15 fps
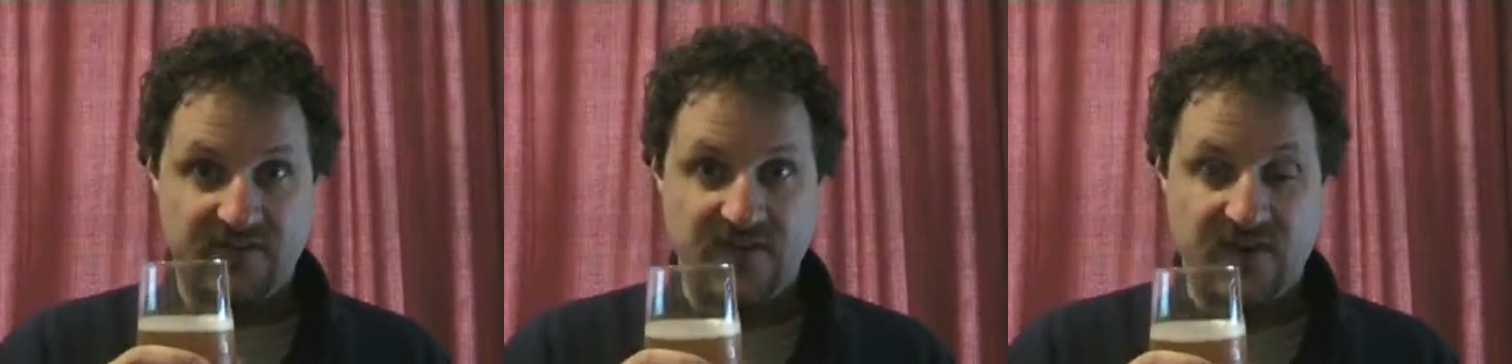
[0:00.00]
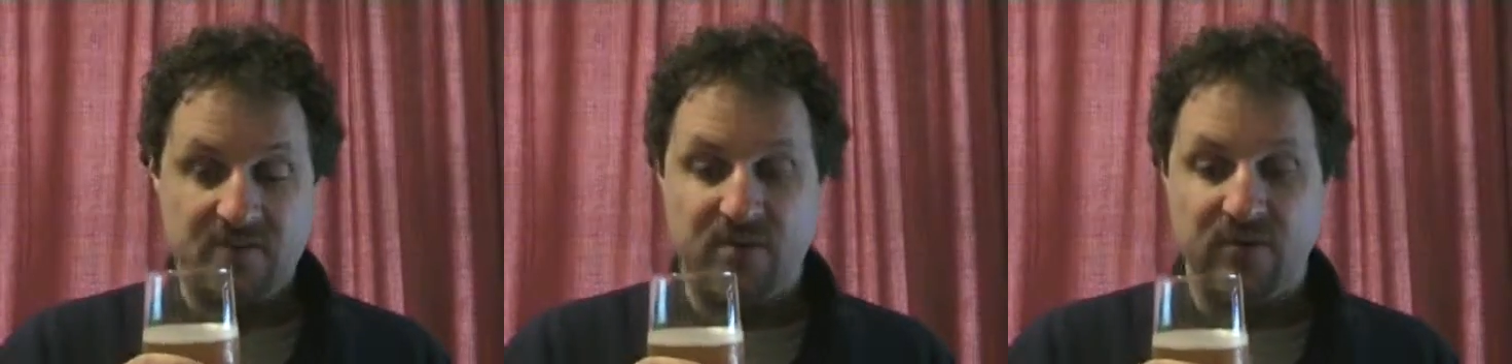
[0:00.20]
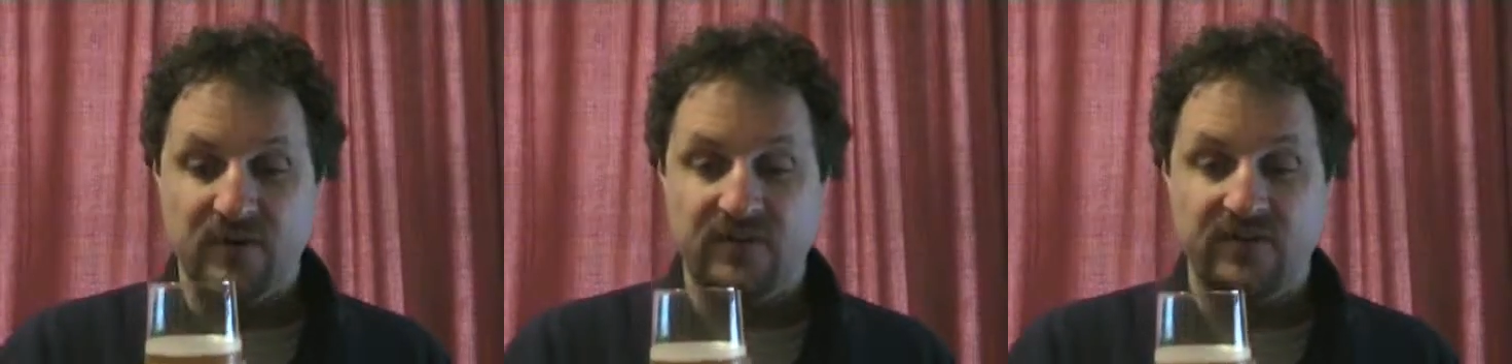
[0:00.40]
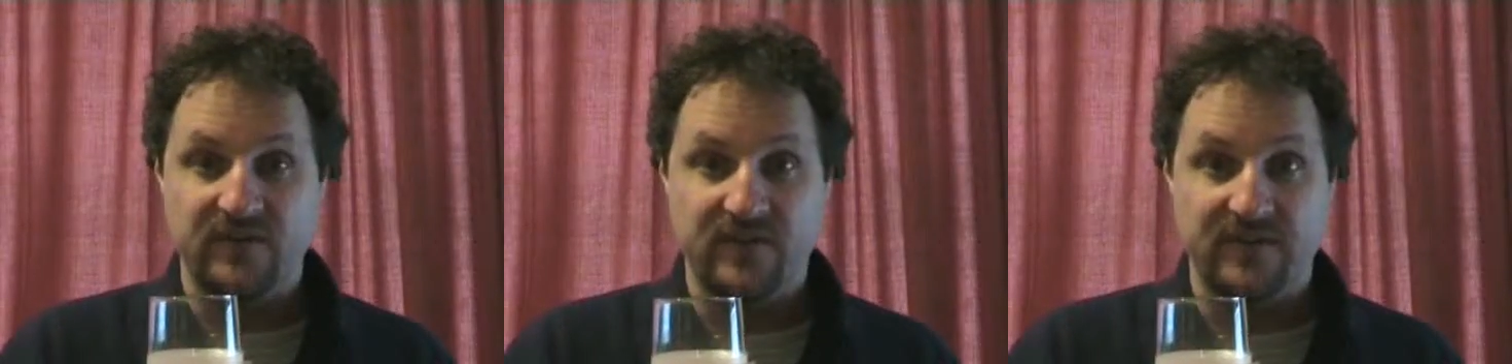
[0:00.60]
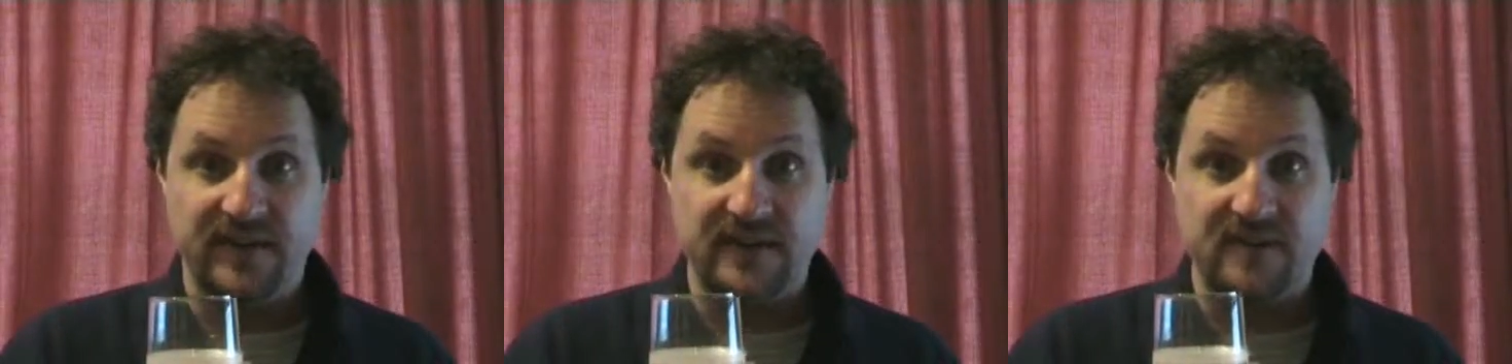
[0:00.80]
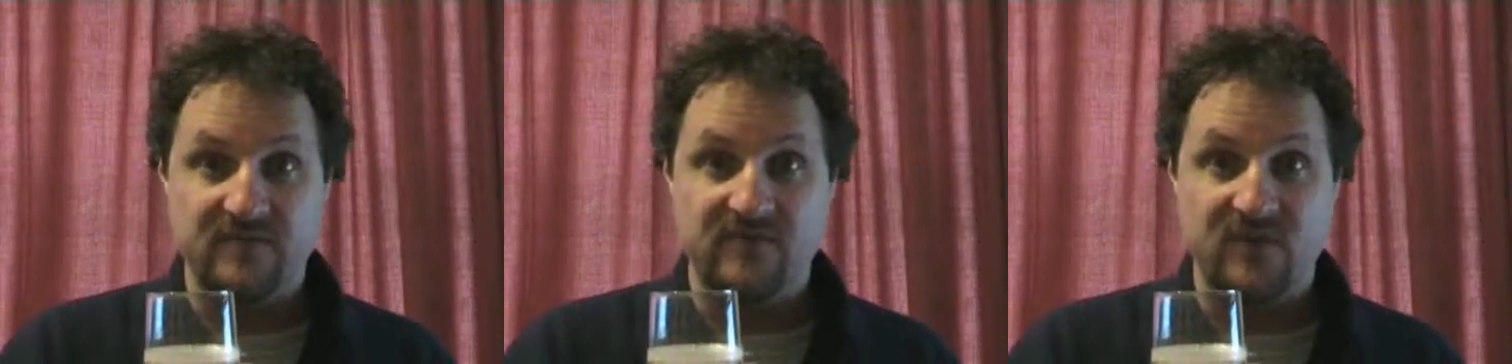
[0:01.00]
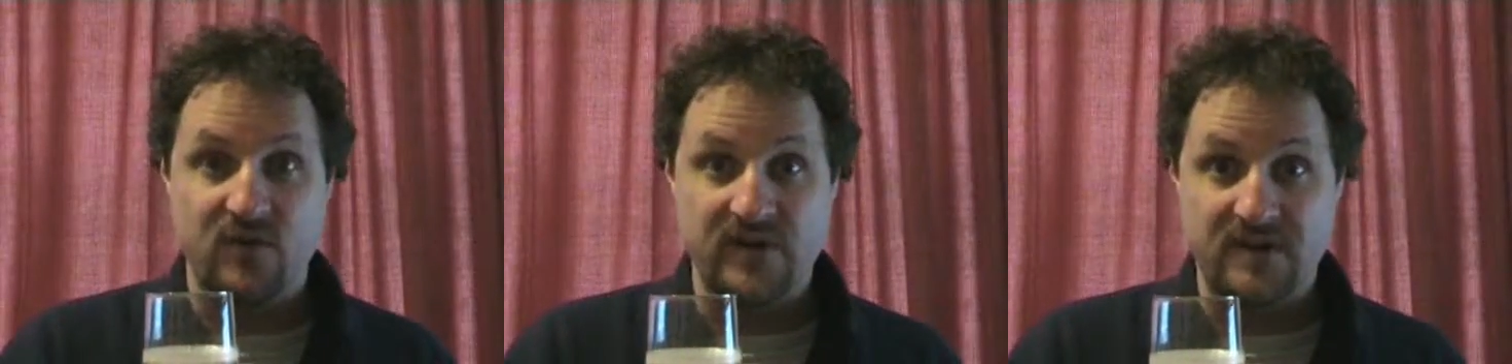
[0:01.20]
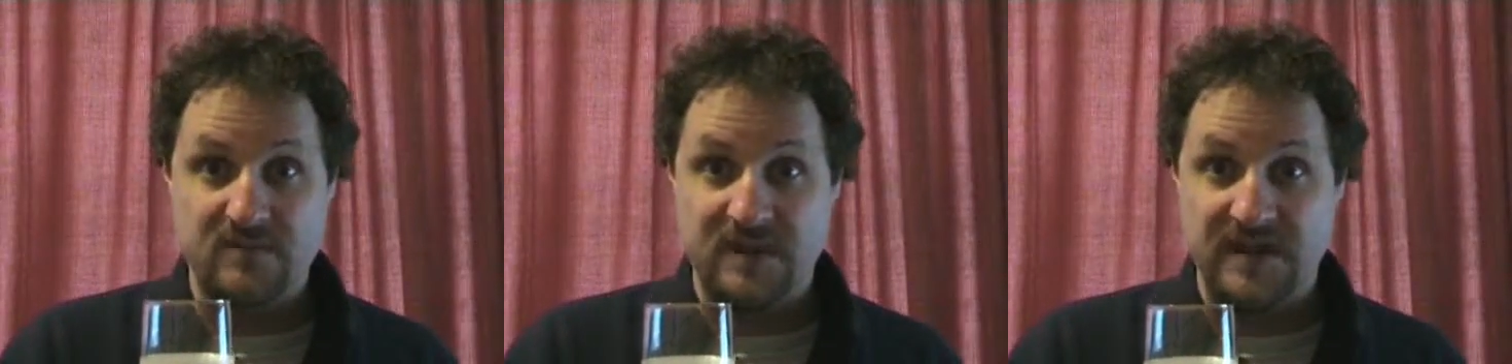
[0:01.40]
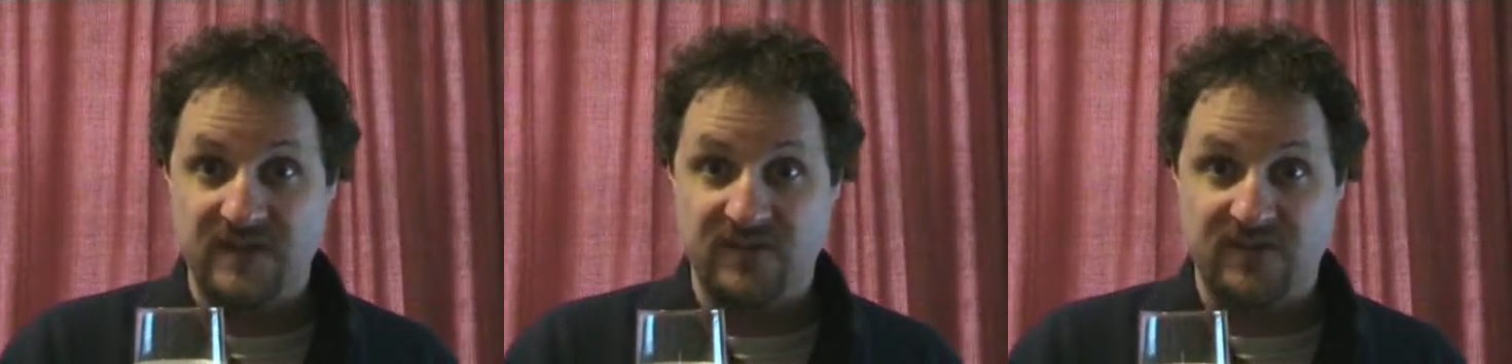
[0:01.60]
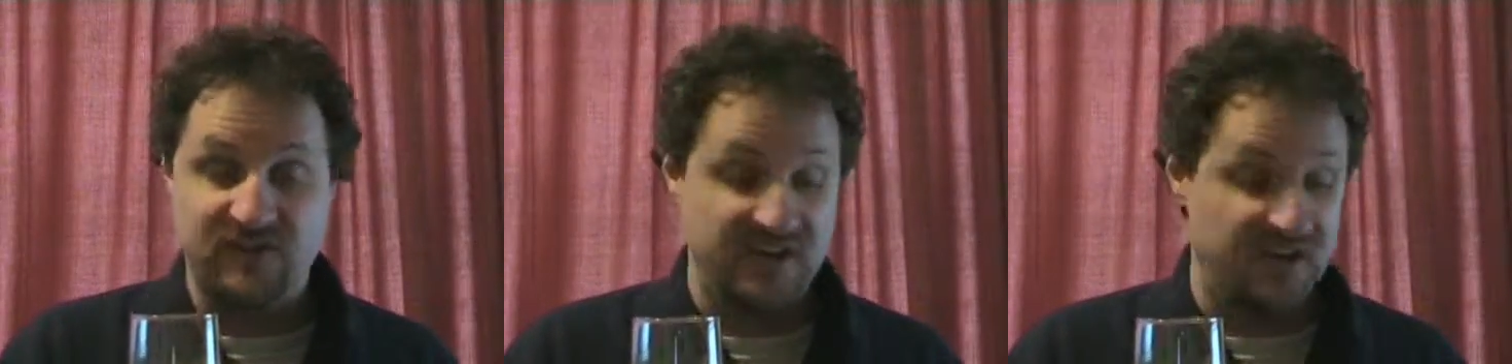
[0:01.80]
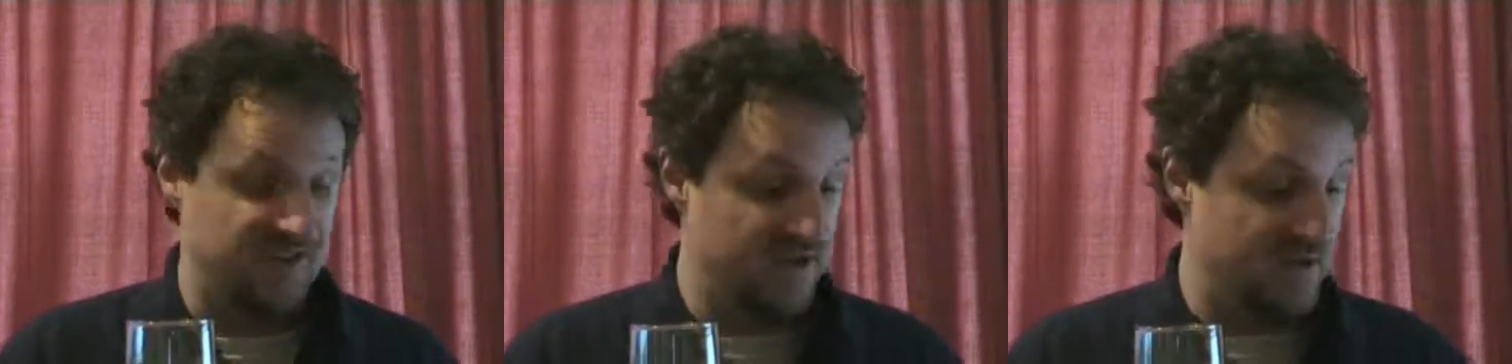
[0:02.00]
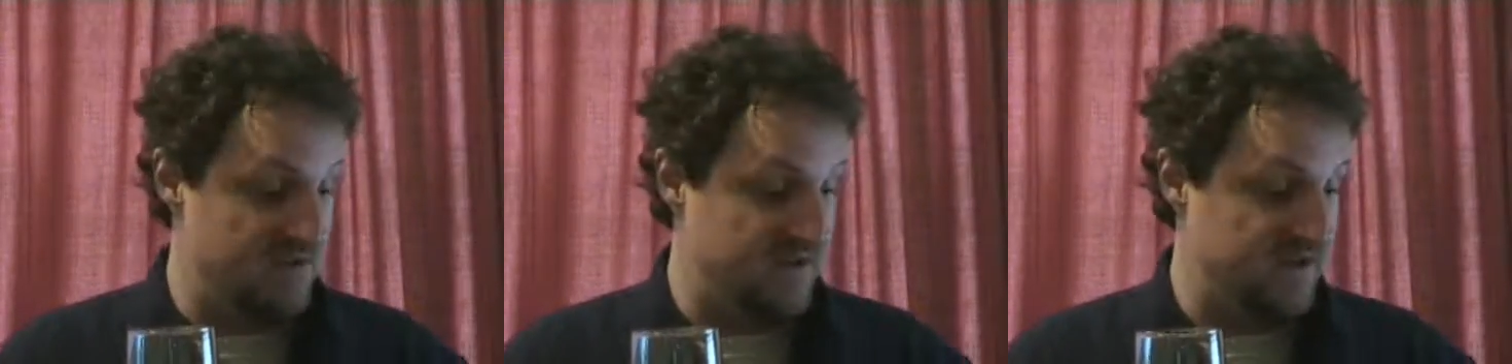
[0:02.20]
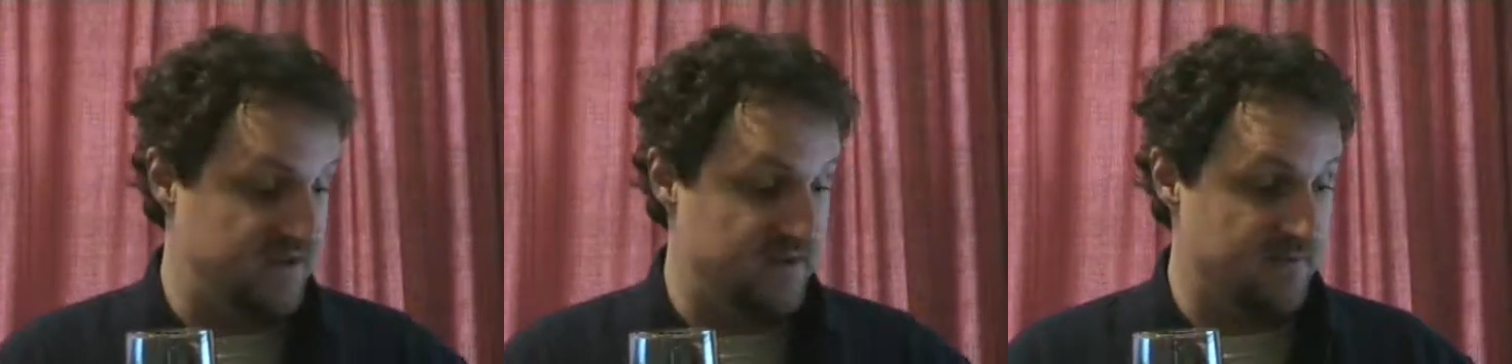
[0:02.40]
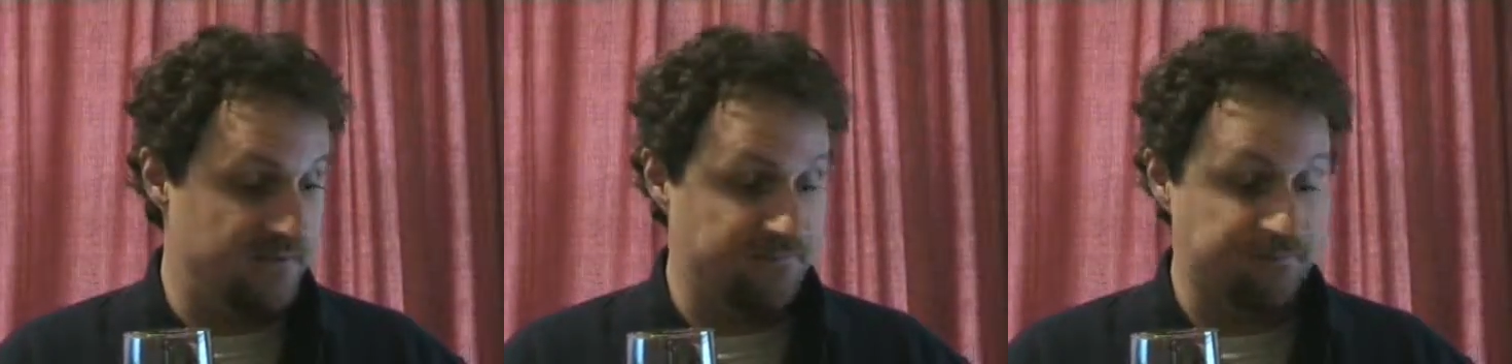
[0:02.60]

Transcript: high points on the 40 Beers Cheers-O-meter.